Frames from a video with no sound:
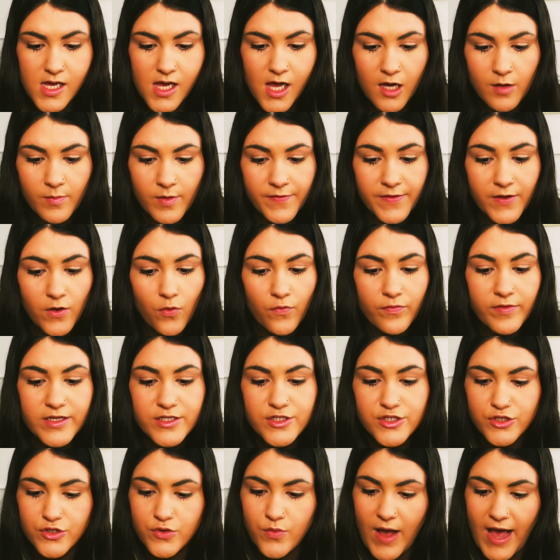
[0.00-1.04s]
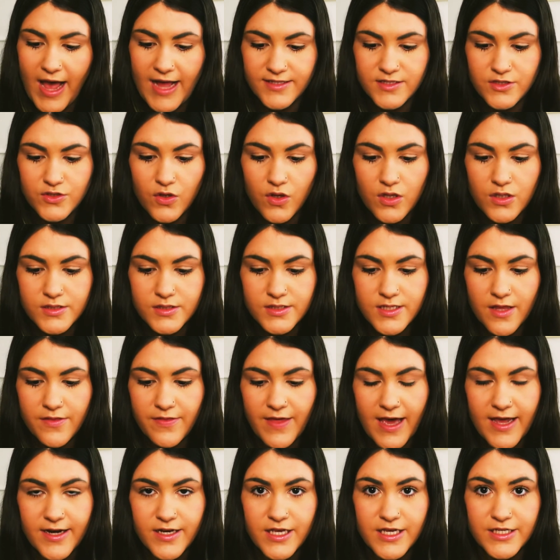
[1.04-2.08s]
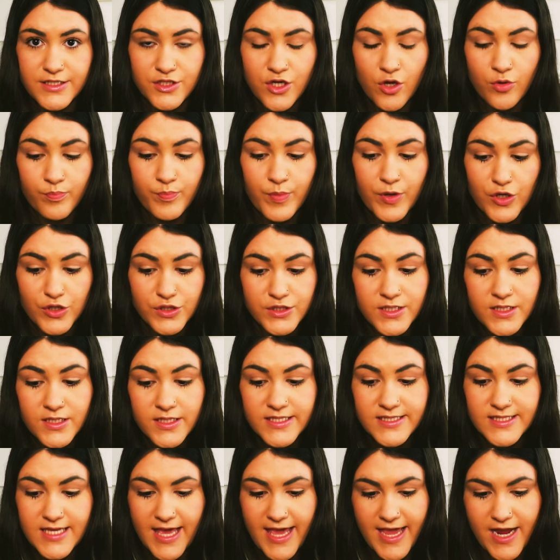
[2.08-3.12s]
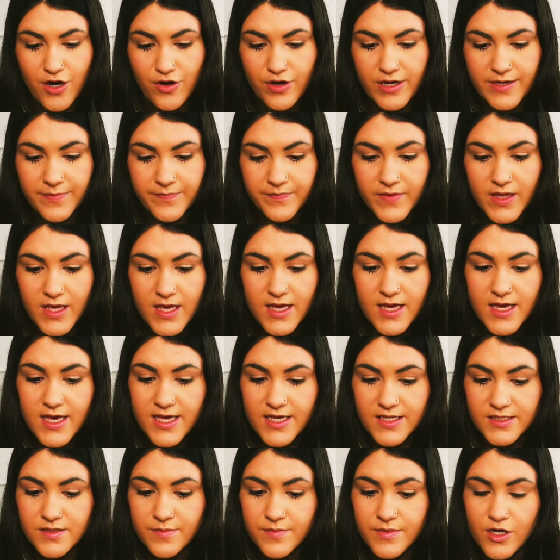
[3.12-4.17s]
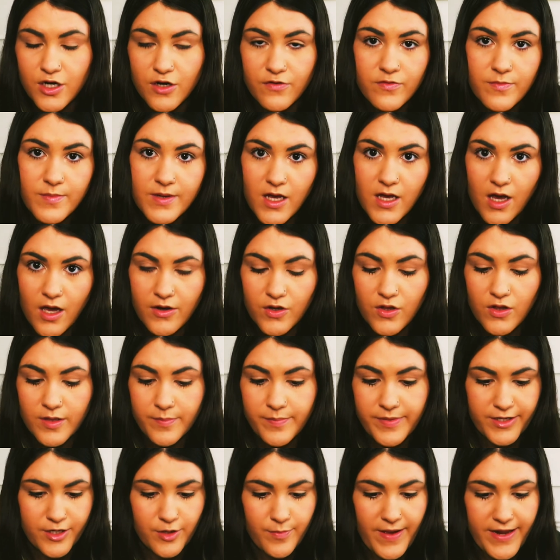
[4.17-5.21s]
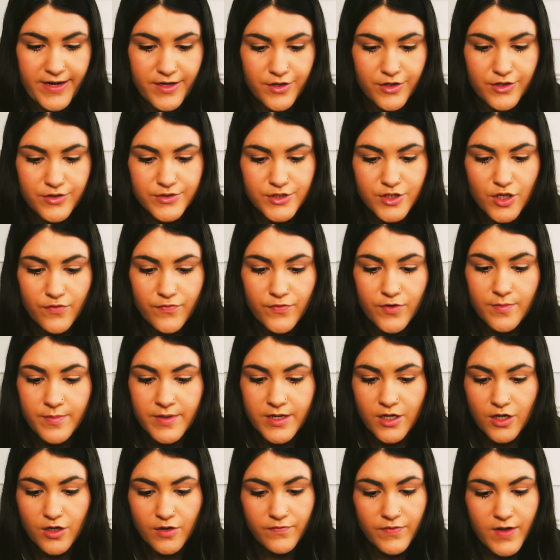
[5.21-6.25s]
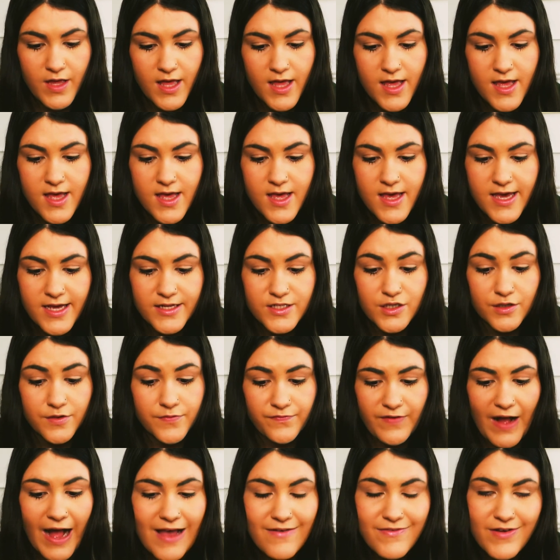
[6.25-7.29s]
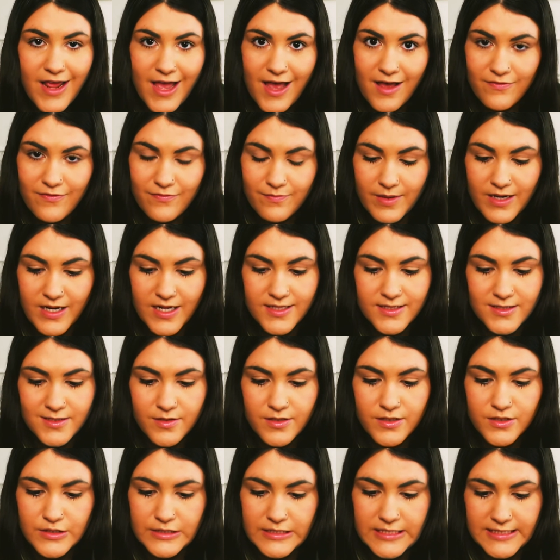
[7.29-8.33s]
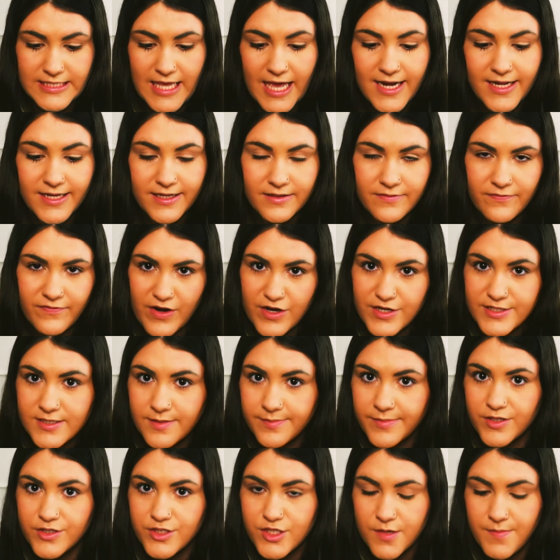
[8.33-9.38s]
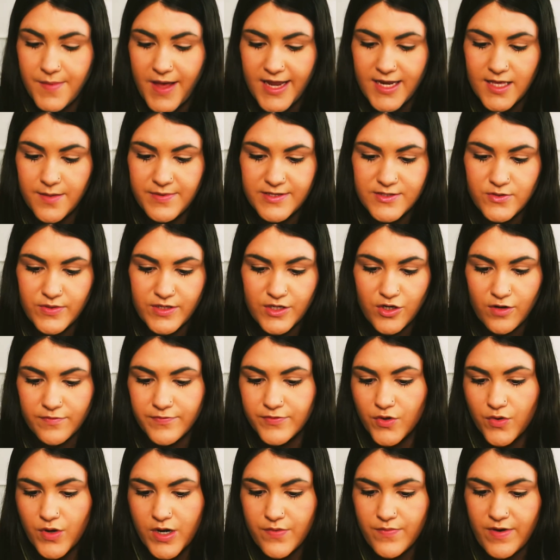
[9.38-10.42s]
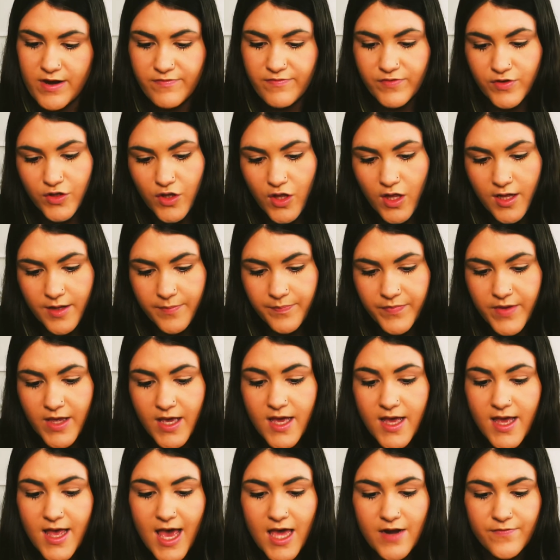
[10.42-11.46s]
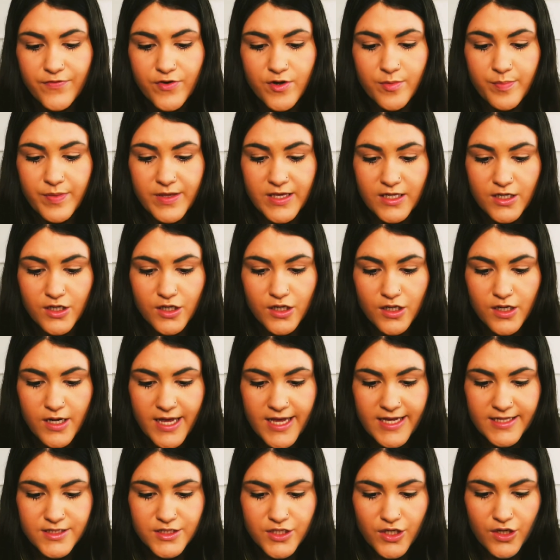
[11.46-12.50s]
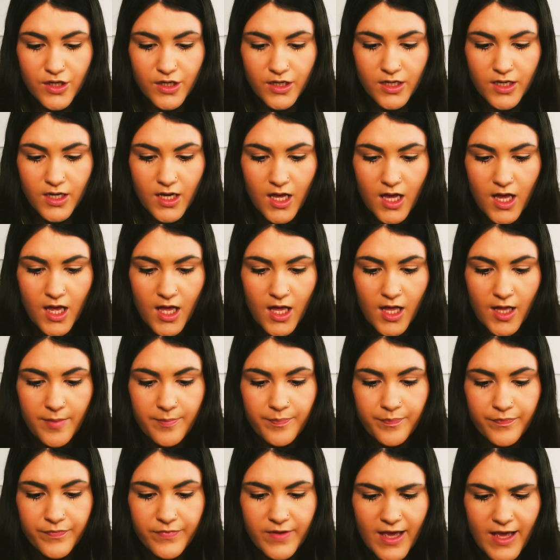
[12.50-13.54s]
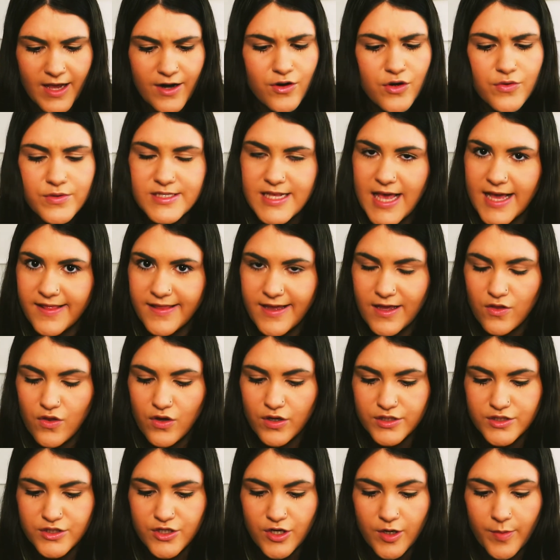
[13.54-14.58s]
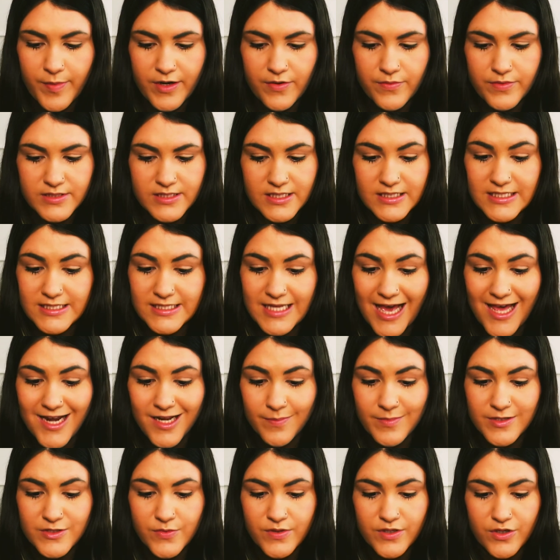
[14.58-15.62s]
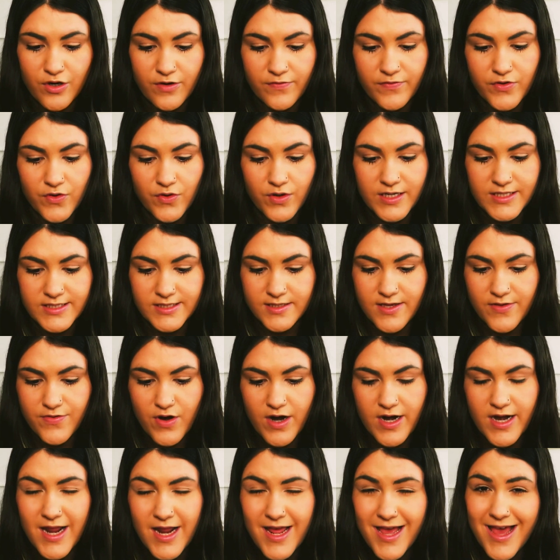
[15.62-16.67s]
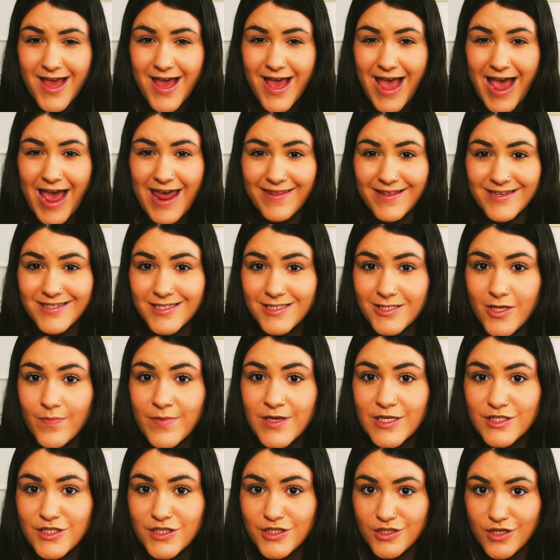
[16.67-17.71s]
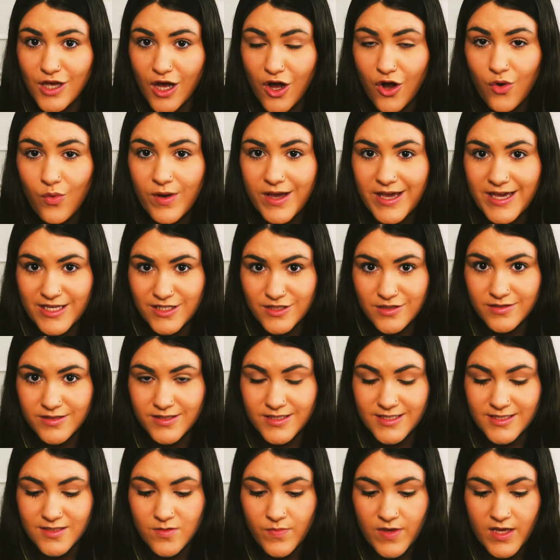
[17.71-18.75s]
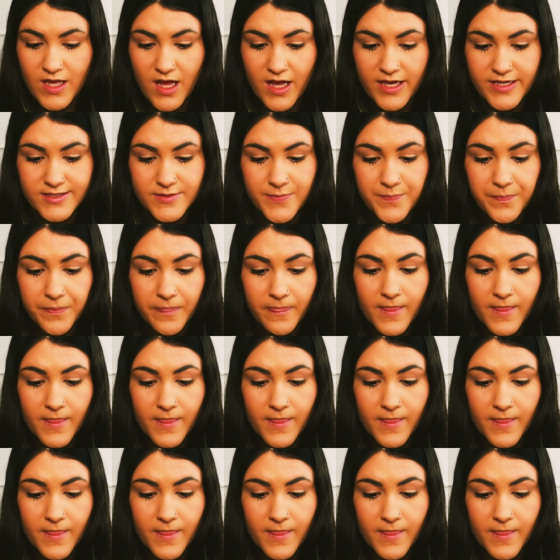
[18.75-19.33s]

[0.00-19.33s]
And the only true Hatstalls that is known personally to Harry is Minerva McGonagall and Peter Pettigrew. So for Minerva, it took 5.5 minutes, deciding, very similar to Hermione, between Gryffindor and Ravenclaw. And for Peter, it took, I don't know exactly how long it took, but it was deciding between Gryffindor and Slytherin. And this is something so interesting to me, guys.